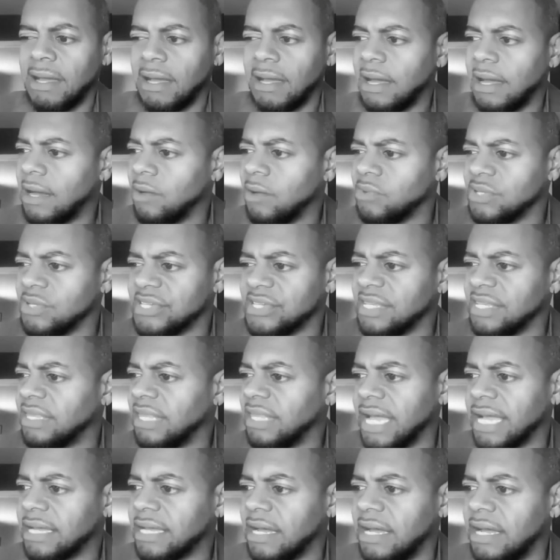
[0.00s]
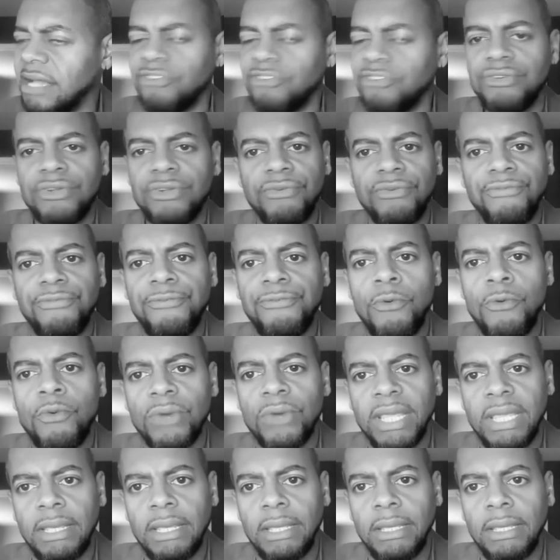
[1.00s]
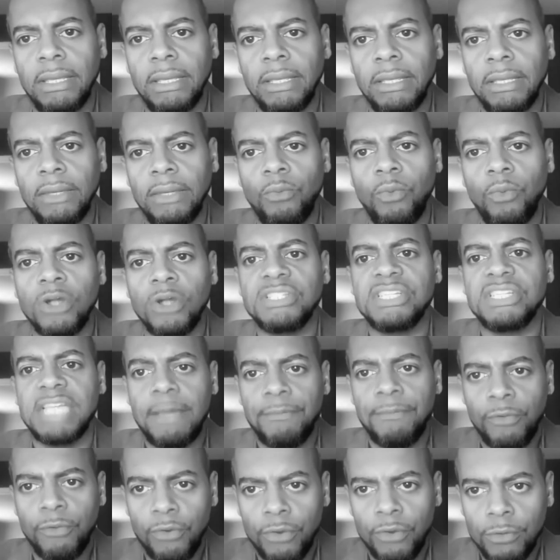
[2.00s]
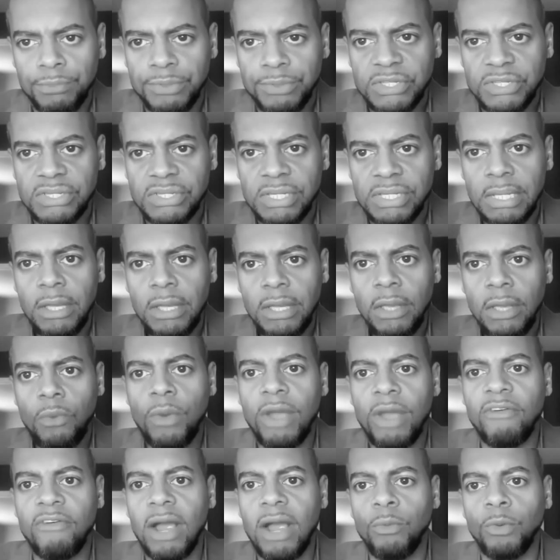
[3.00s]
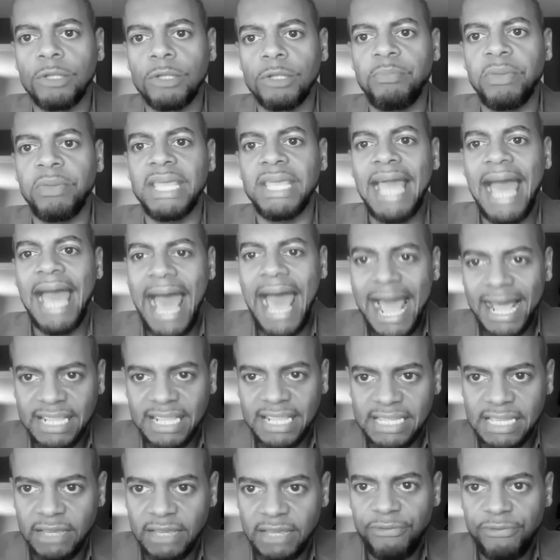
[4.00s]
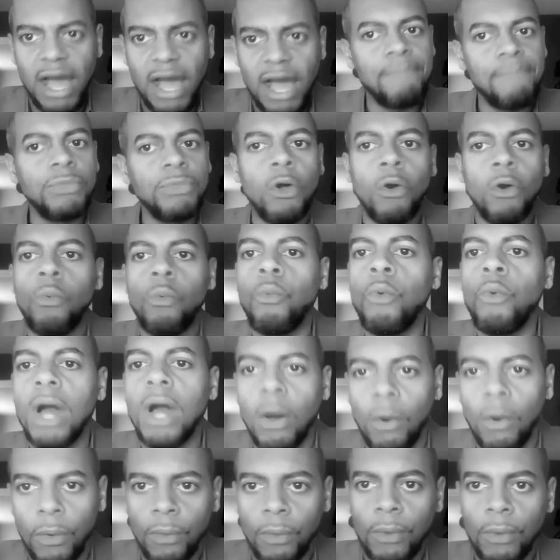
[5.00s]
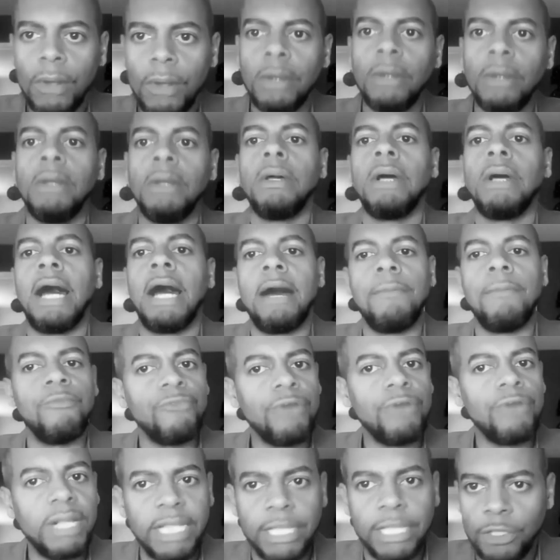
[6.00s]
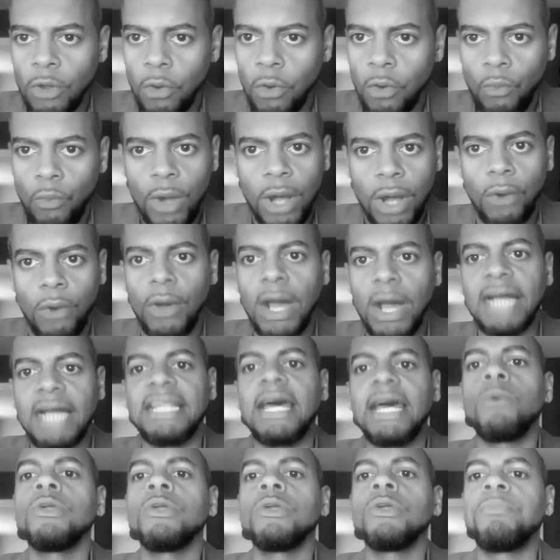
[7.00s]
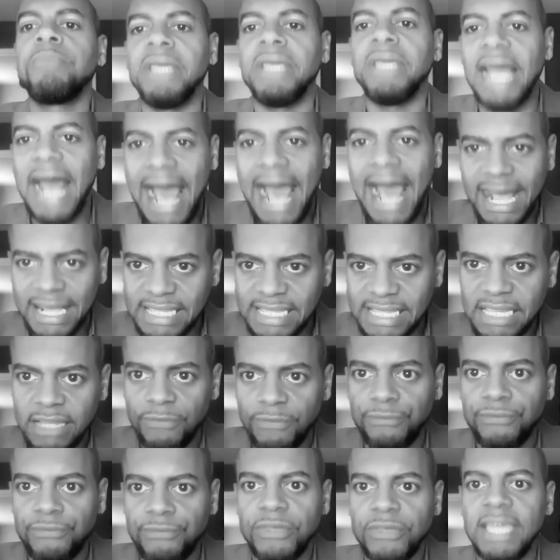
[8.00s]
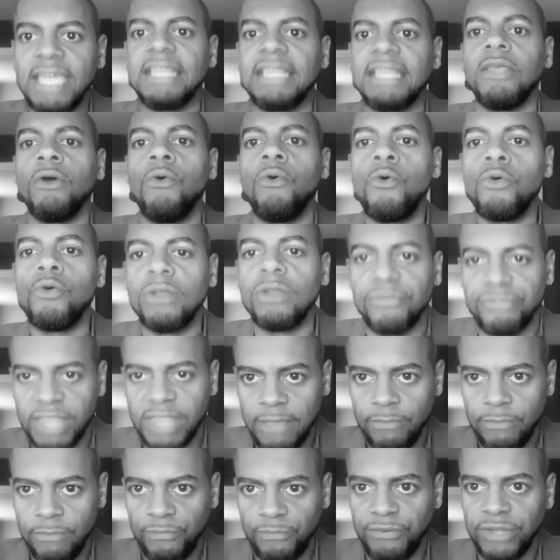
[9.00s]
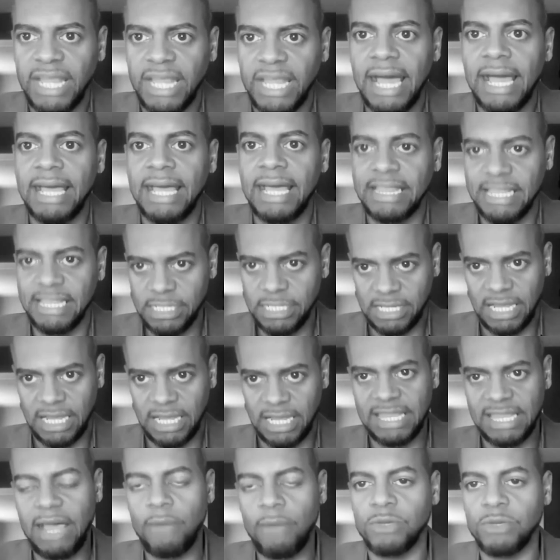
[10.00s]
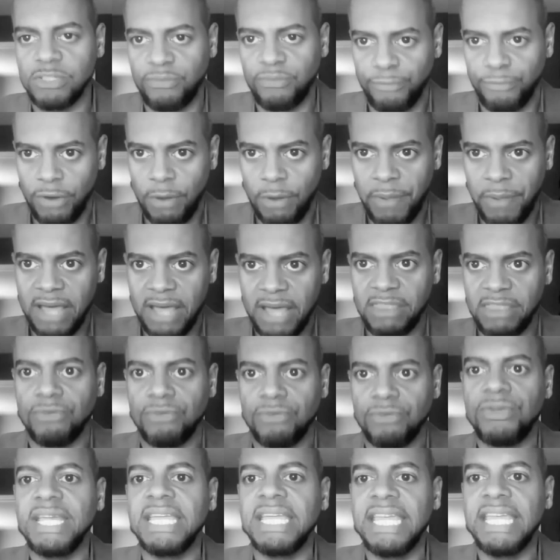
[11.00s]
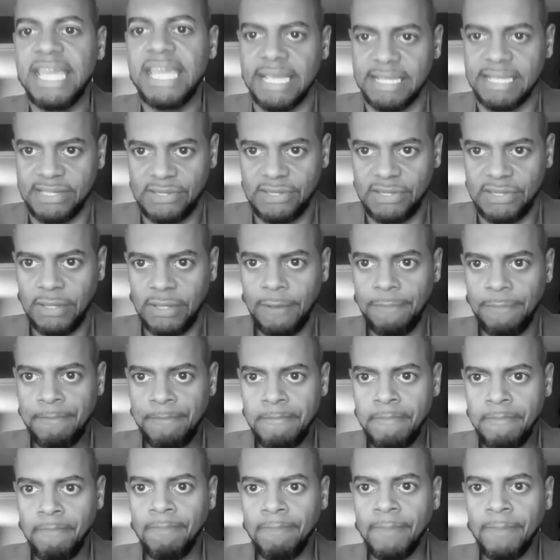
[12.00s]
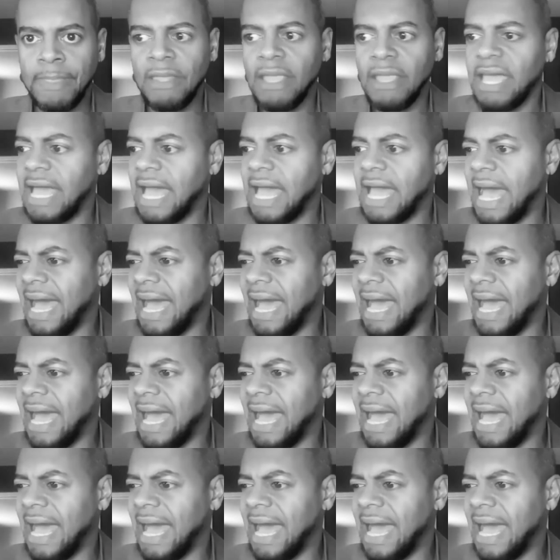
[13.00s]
I was in like 140 WhatsApp groups where I would be active. I'm not well. I'm really not well. And I would be active in all of them for like, and that was for about 3 years. Jesus.